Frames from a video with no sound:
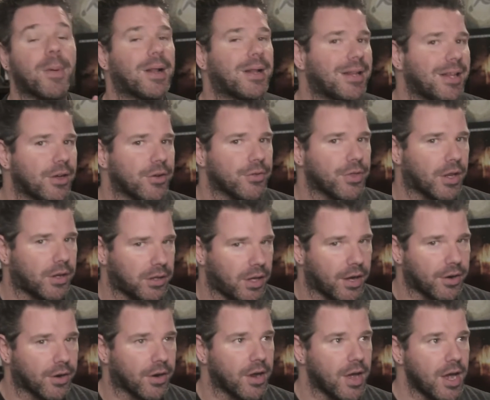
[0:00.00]
clear the
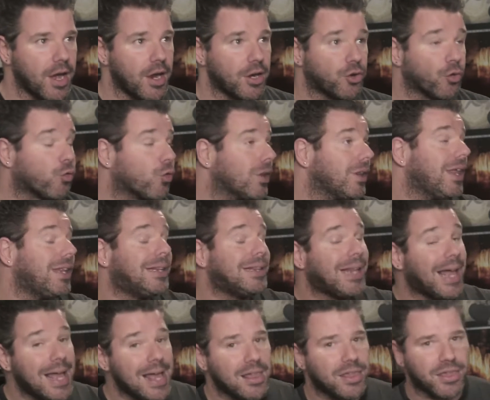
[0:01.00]
clutter, to really
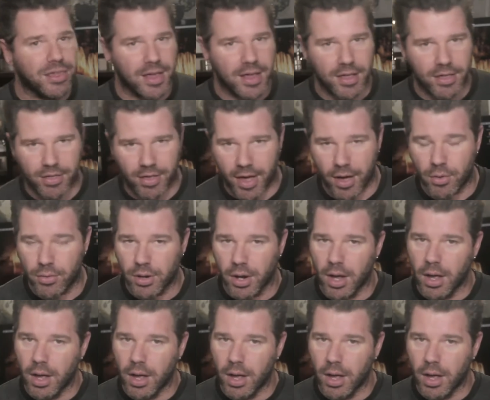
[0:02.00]
lay things out,